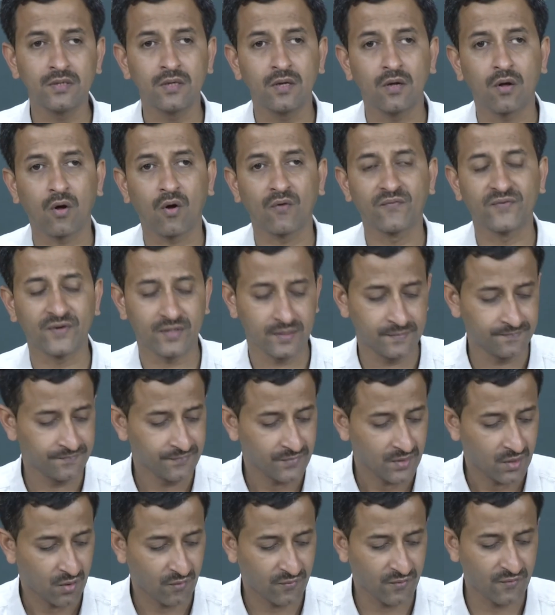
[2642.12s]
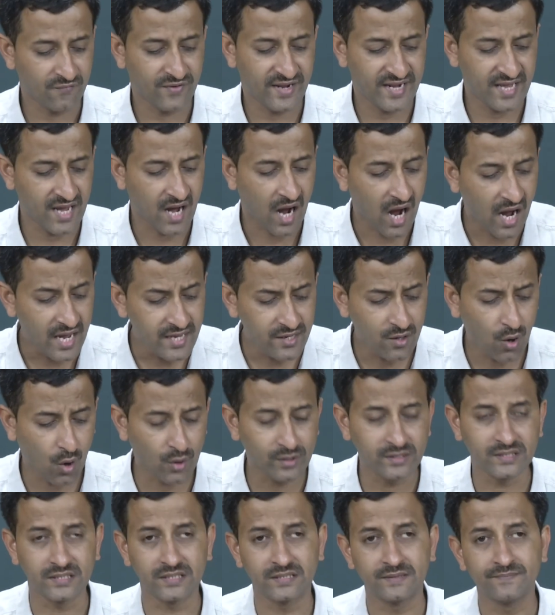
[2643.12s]
of a very high
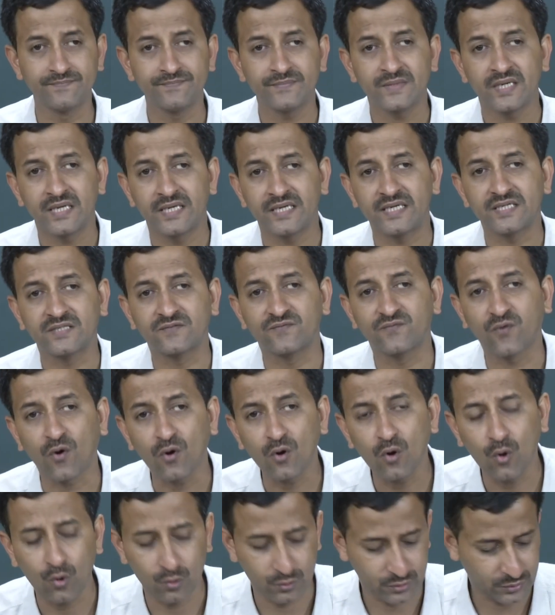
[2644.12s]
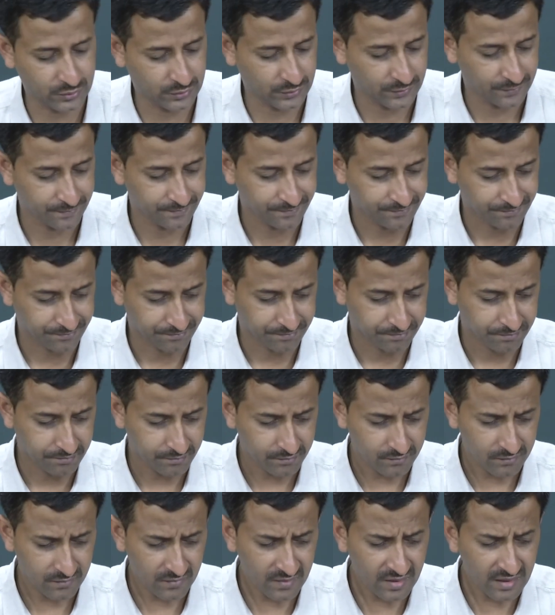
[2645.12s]
order, it follows
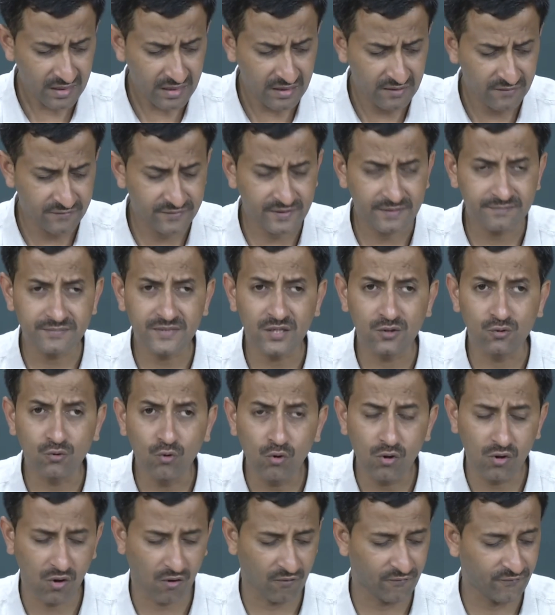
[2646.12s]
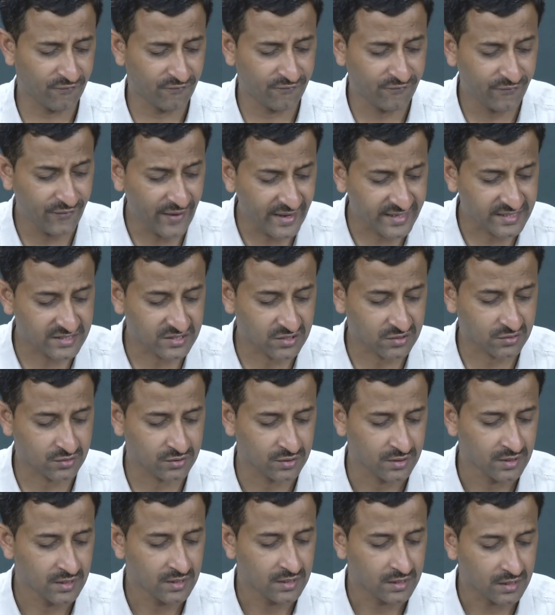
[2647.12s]
from the rule of
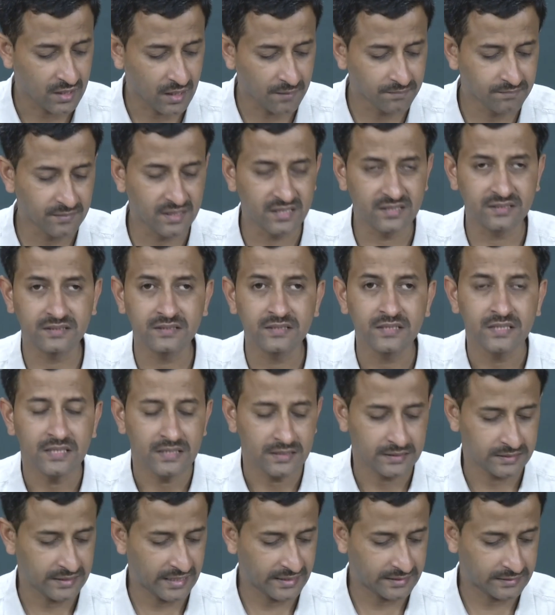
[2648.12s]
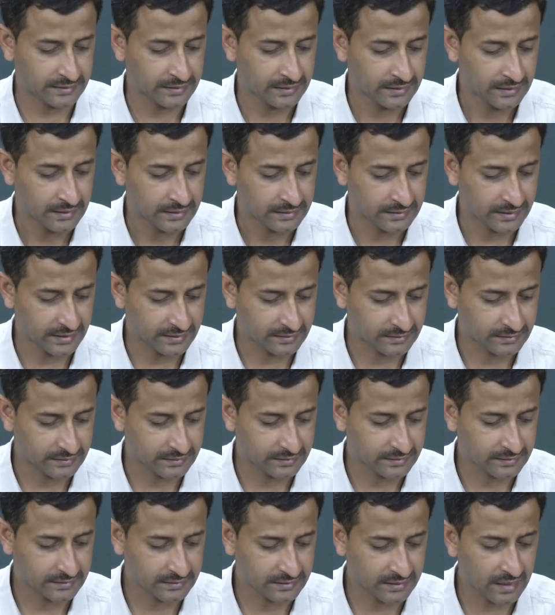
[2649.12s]
fixed numbers that
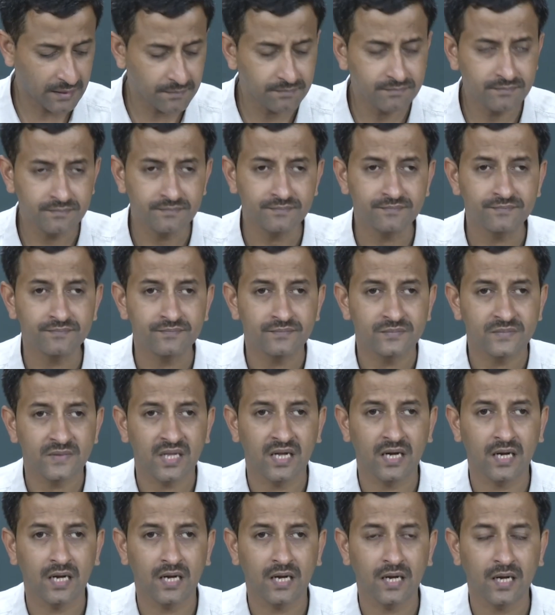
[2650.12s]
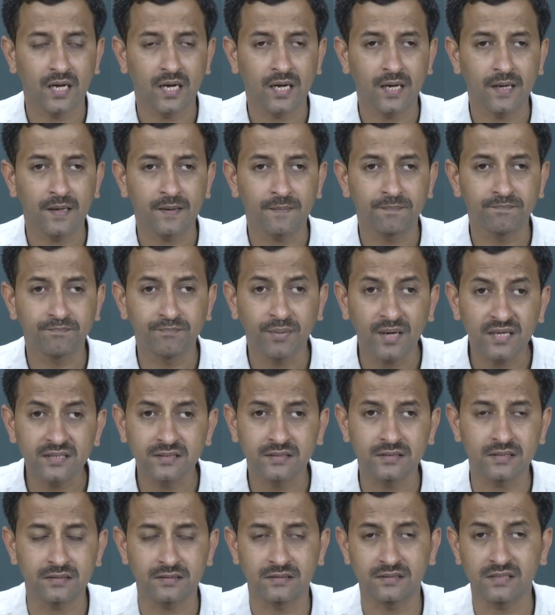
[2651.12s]
some
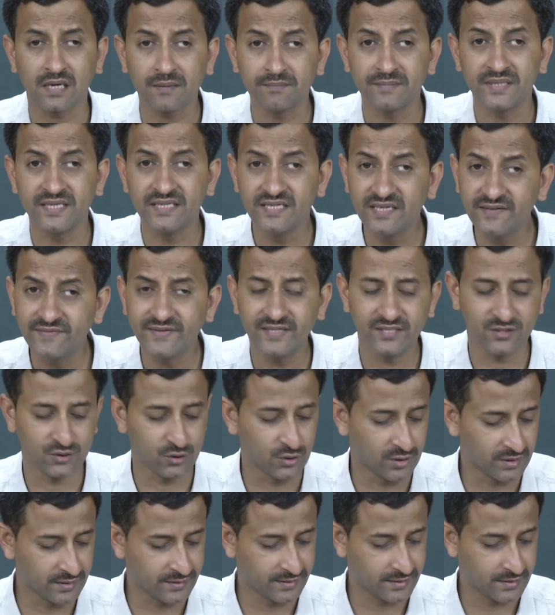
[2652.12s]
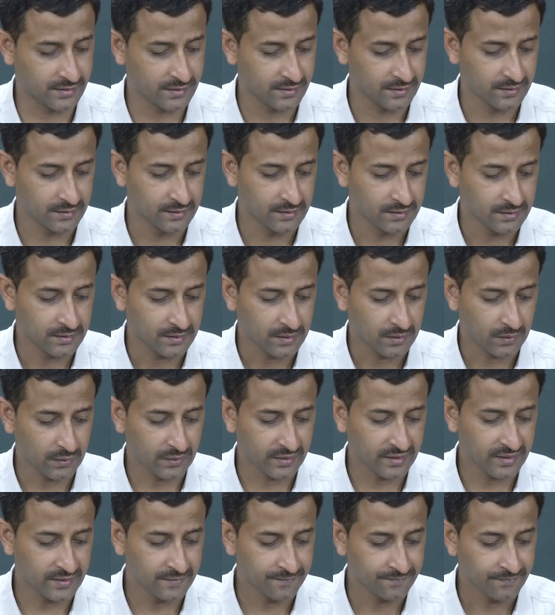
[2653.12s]
persons, some individuals,
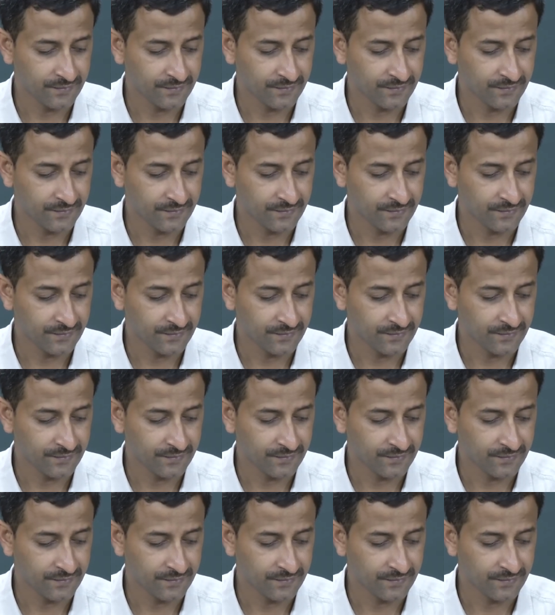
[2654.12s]
okay,